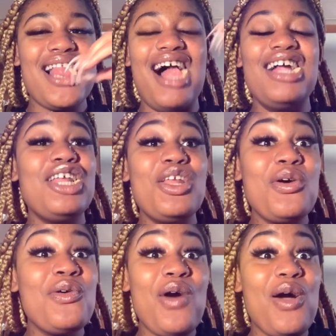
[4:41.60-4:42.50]
I didn't
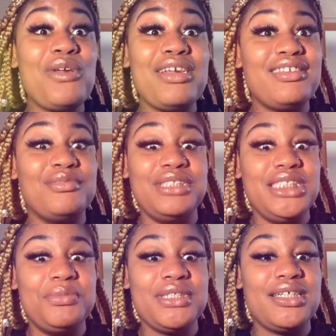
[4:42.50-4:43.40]
know who I wanted to
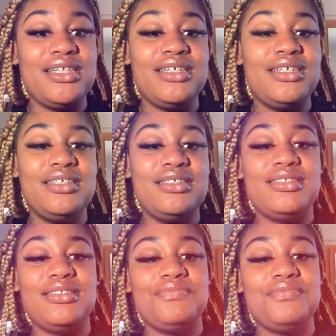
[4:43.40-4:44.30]
be,
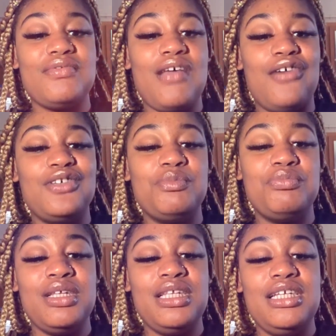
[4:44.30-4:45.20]
because I was
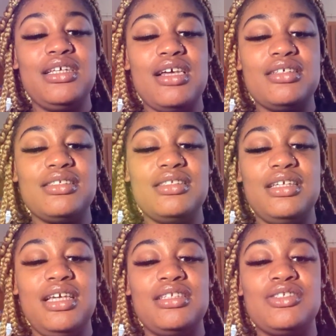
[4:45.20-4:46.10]
bullied
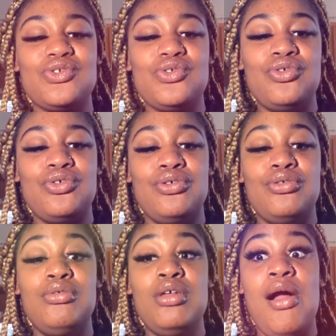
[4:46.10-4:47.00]
constantly in
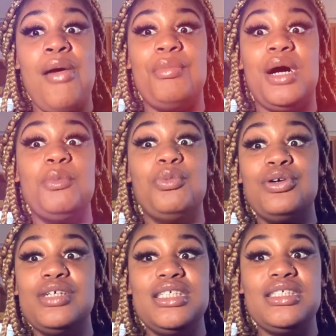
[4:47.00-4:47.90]
school by
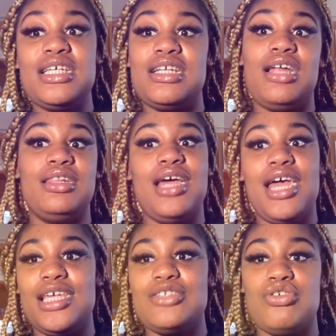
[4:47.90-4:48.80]
boys that I
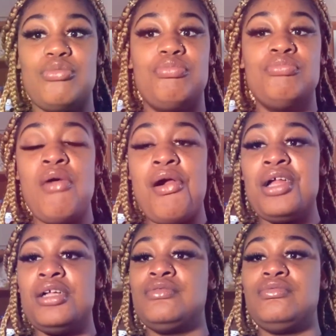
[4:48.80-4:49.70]
liked, or,
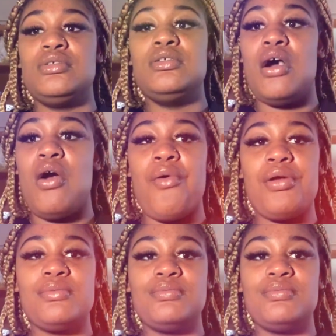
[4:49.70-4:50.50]
you know,